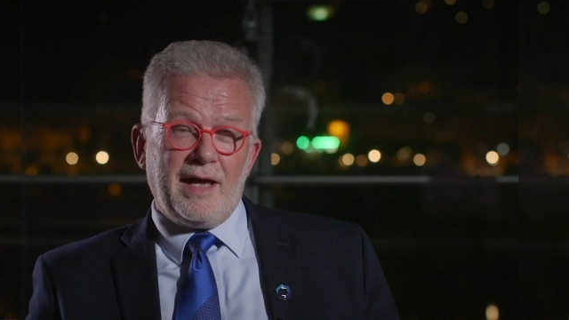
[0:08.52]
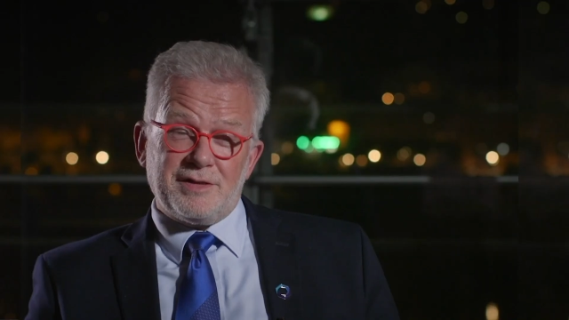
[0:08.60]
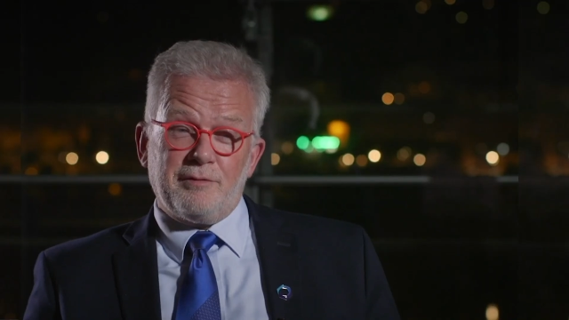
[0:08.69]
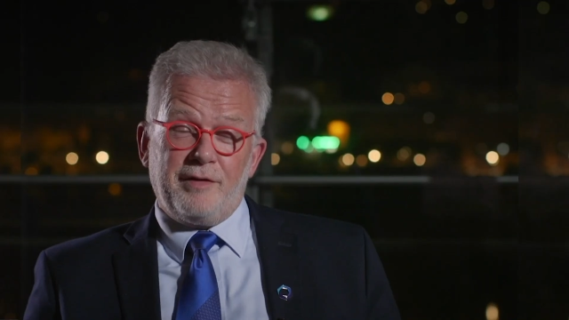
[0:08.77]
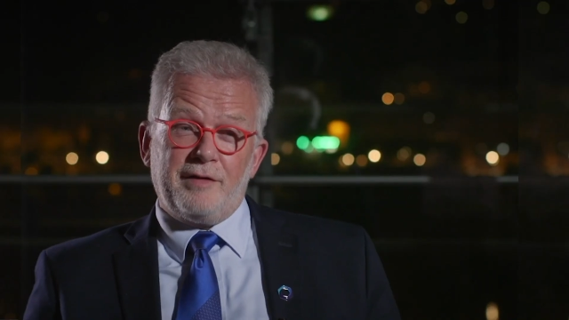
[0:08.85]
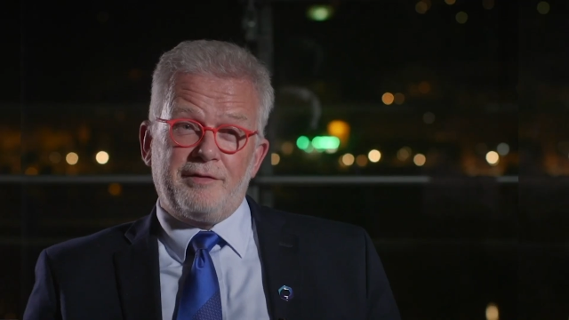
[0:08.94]

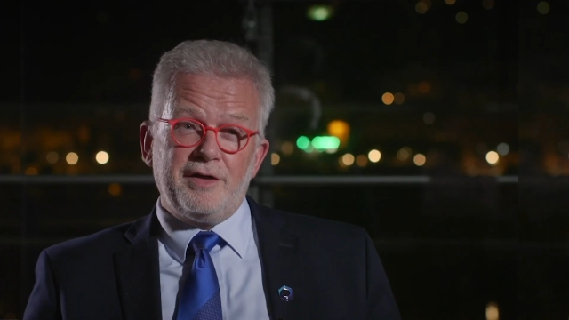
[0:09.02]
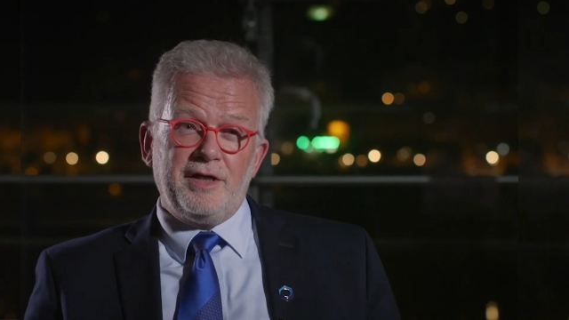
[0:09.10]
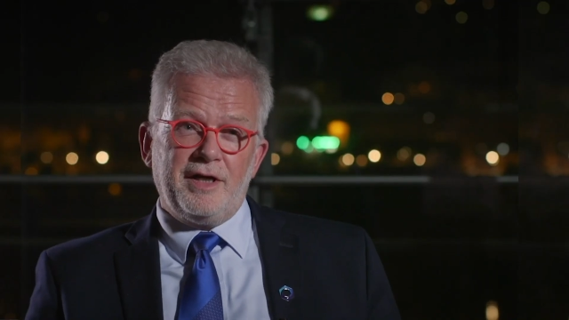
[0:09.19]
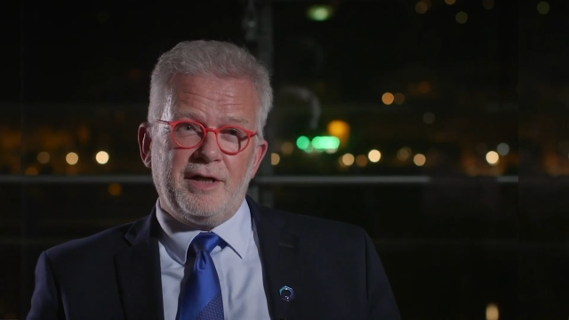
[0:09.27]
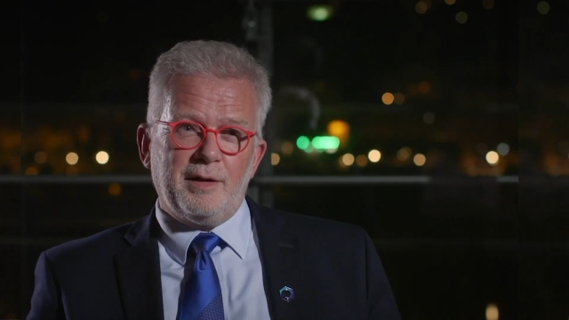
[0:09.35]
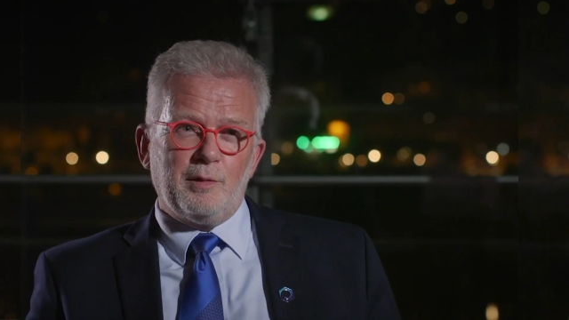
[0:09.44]
As of every
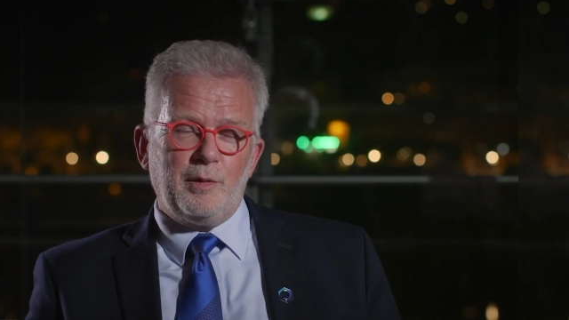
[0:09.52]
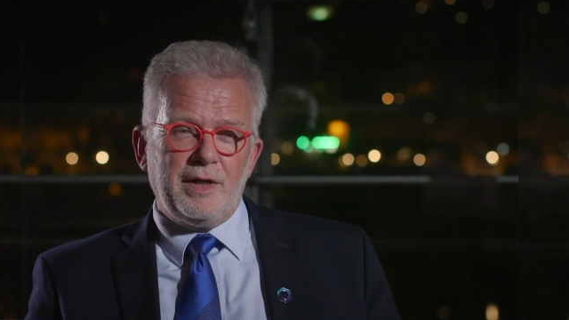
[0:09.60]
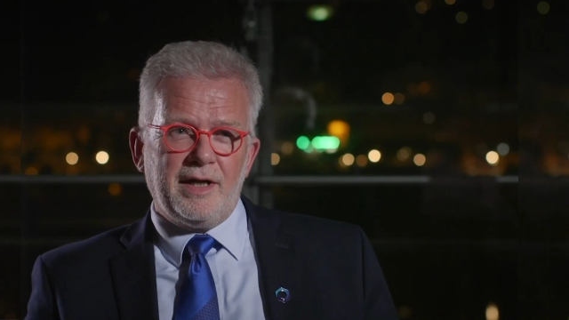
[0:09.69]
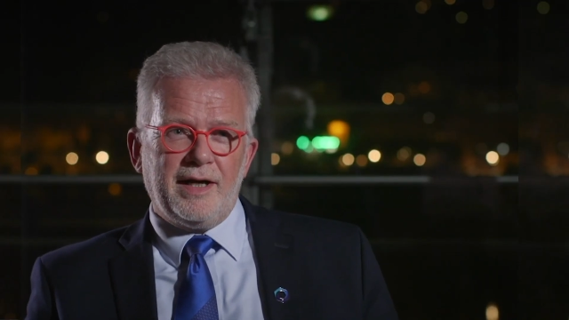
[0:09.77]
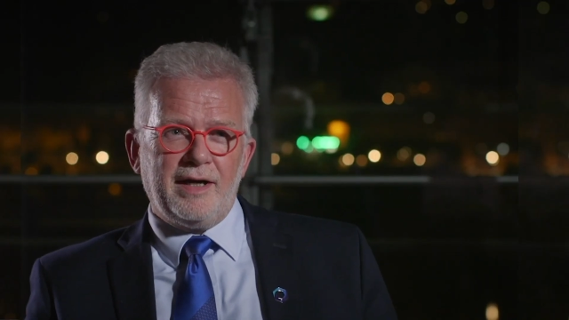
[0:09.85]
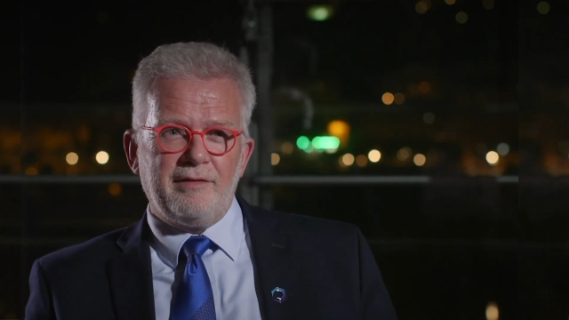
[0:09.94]
year,
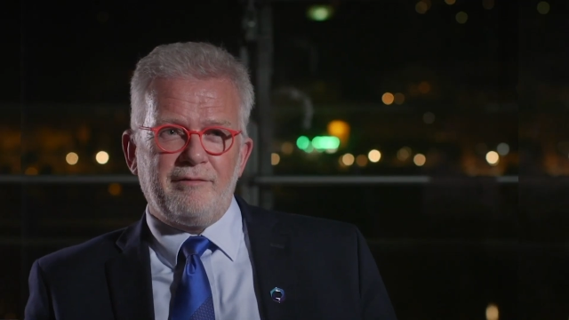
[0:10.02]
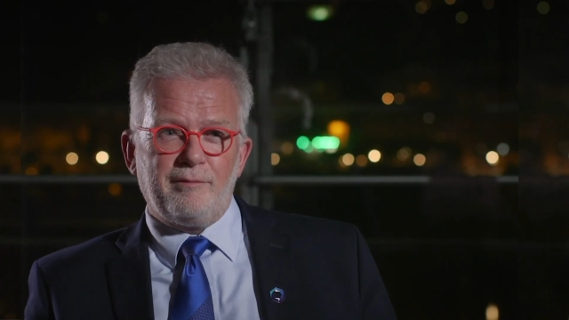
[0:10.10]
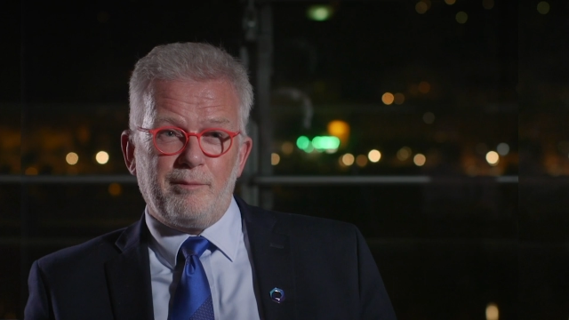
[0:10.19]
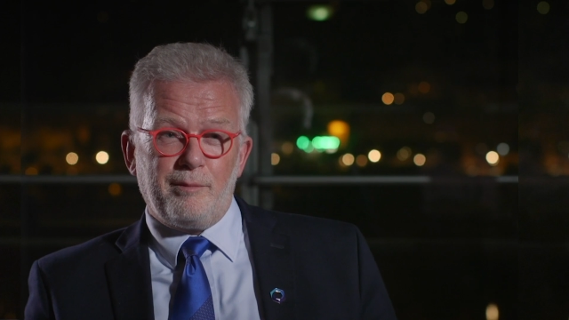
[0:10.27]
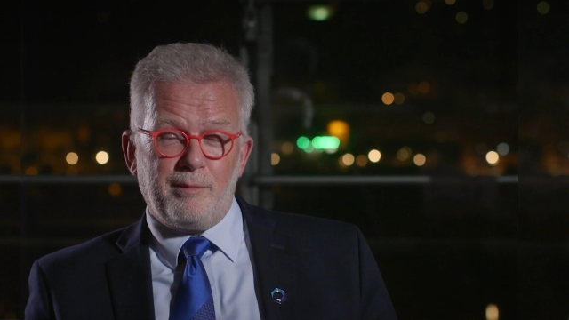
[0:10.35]
we have